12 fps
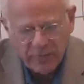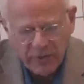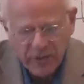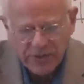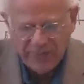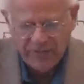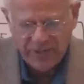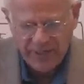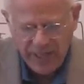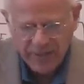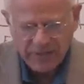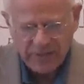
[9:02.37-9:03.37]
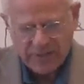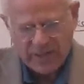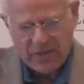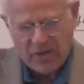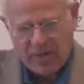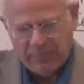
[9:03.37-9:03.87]
because everything else is
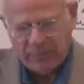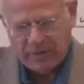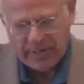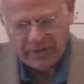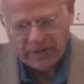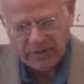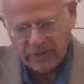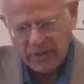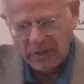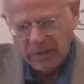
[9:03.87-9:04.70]
a complex